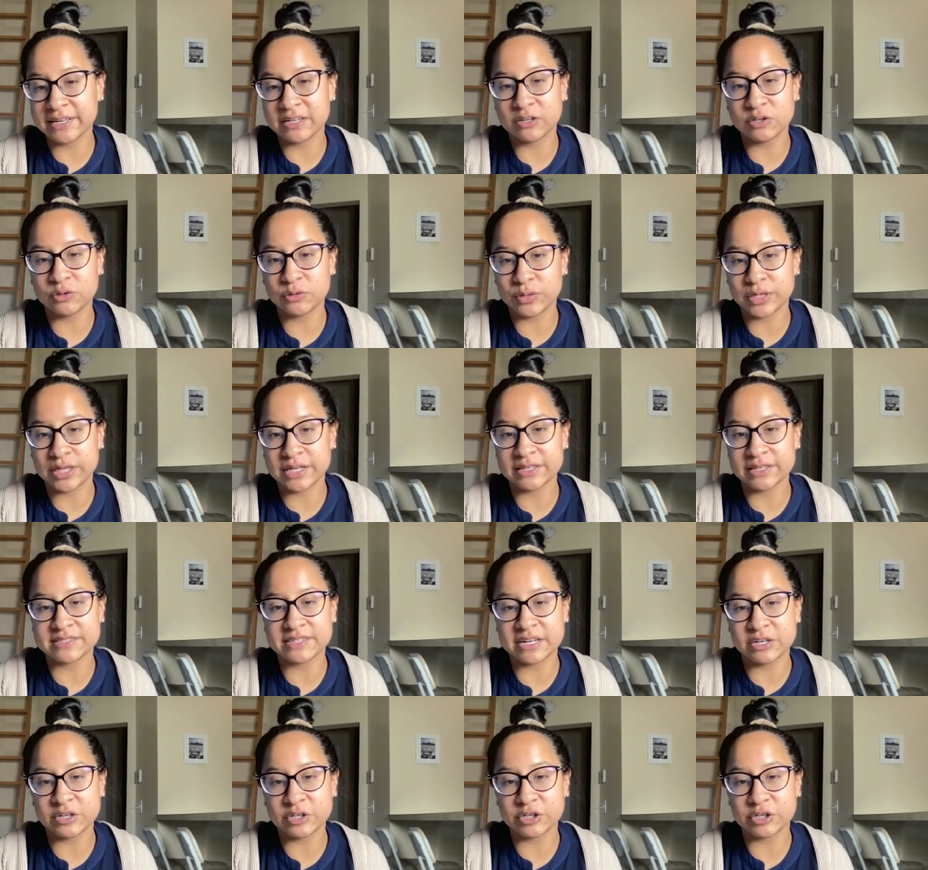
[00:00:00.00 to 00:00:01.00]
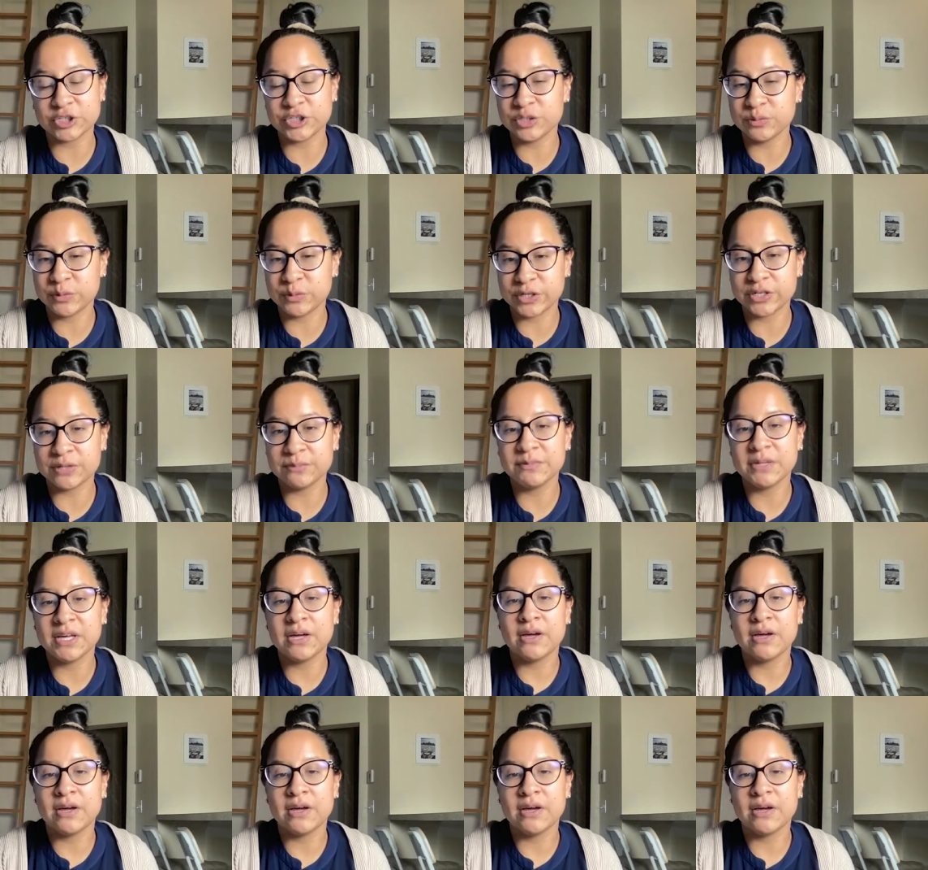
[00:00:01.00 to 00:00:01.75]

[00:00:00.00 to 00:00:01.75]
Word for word: including Senator Schumer